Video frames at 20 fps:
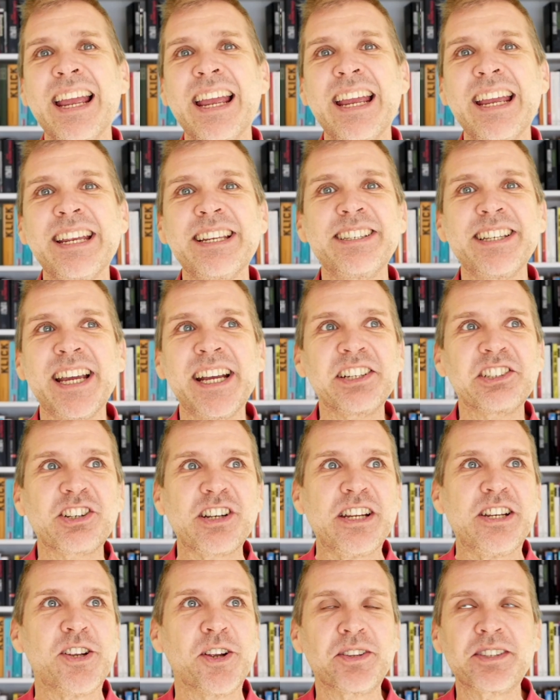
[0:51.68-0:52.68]
It's
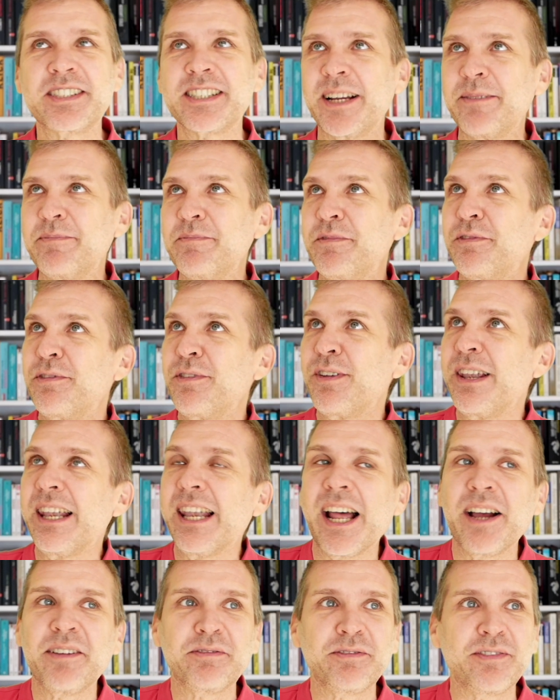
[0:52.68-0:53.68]
actually not some
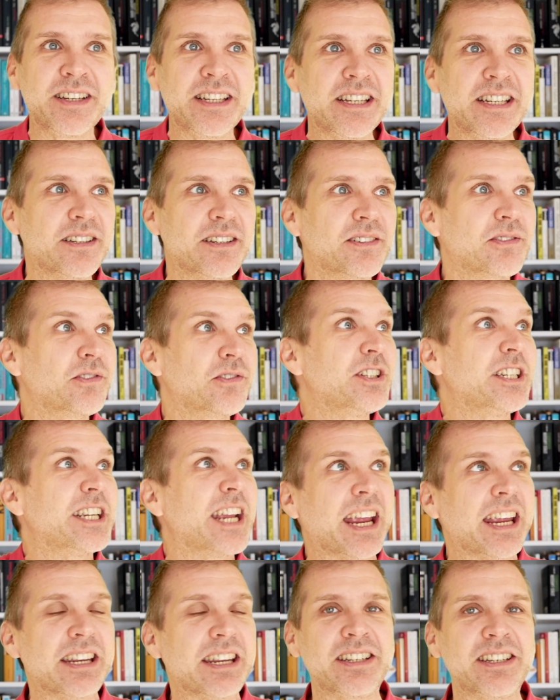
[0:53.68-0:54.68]
fluffy,
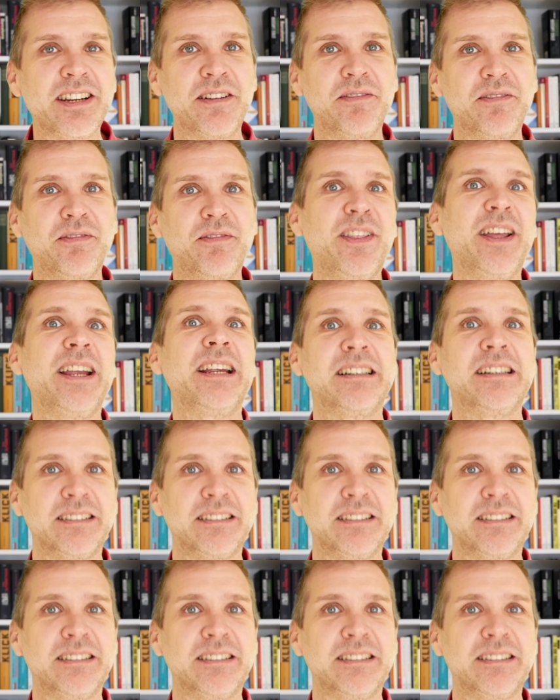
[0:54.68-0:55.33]
creative thing.